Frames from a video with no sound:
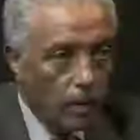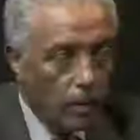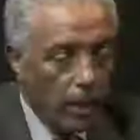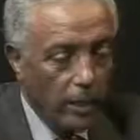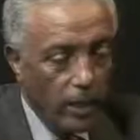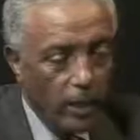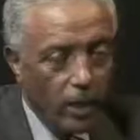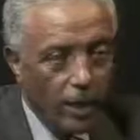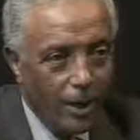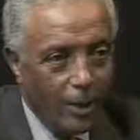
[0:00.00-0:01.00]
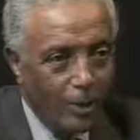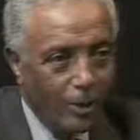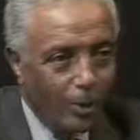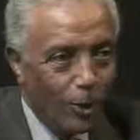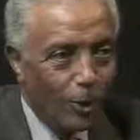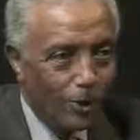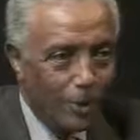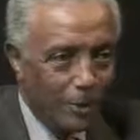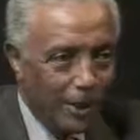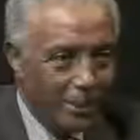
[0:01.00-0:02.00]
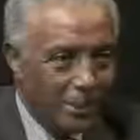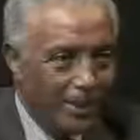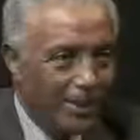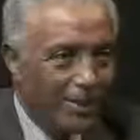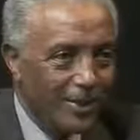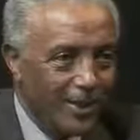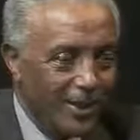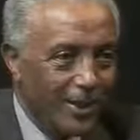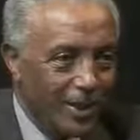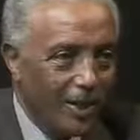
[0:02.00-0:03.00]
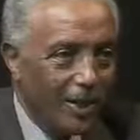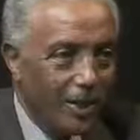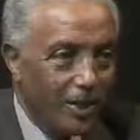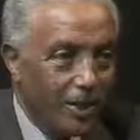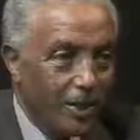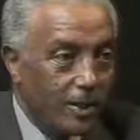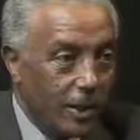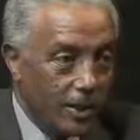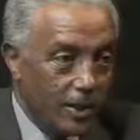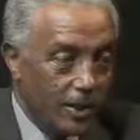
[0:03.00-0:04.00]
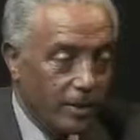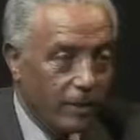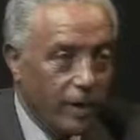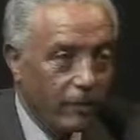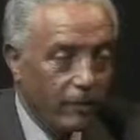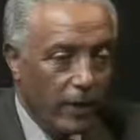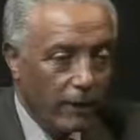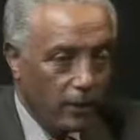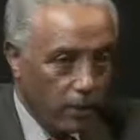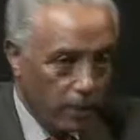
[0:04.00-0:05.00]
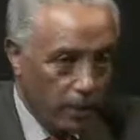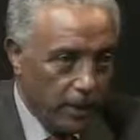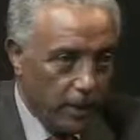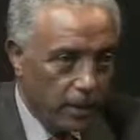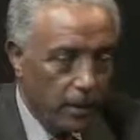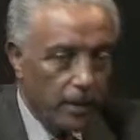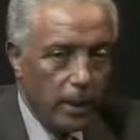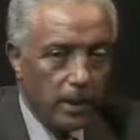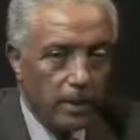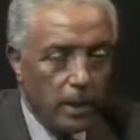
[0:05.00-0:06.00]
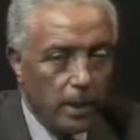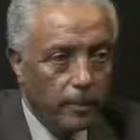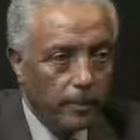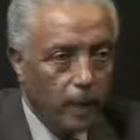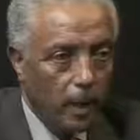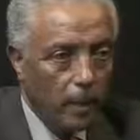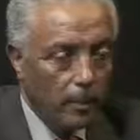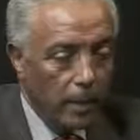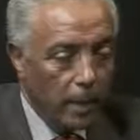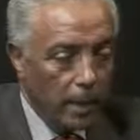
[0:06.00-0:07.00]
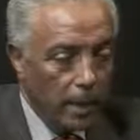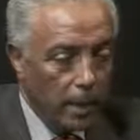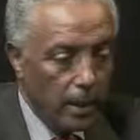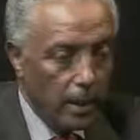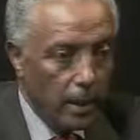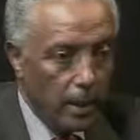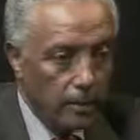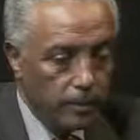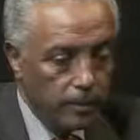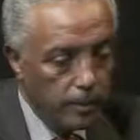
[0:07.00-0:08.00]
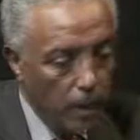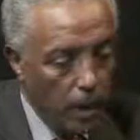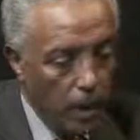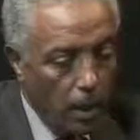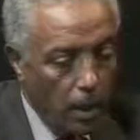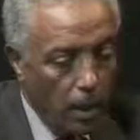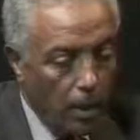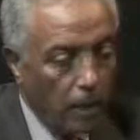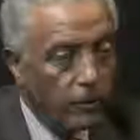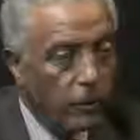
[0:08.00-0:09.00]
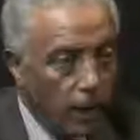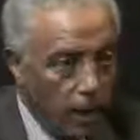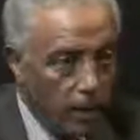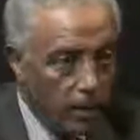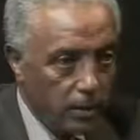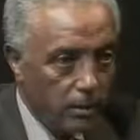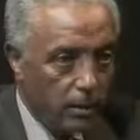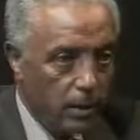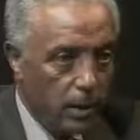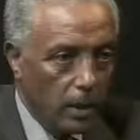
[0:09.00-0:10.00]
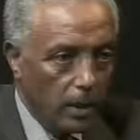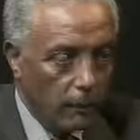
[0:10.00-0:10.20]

Right. I wouldn't call it debate, but it's a discussion. We have 5 topics that basically about federalism.